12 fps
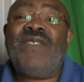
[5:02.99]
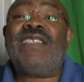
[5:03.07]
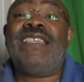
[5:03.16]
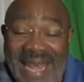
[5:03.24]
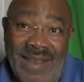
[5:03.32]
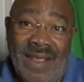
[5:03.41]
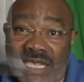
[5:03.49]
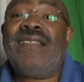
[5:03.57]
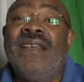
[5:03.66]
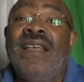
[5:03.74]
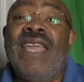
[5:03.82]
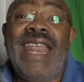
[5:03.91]
the
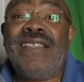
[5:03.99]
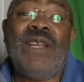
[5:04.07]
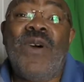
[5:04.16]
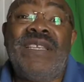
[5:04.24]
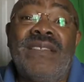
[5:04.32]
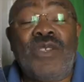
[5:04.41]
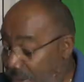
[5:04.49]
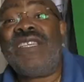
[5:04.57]
stage that I'm in.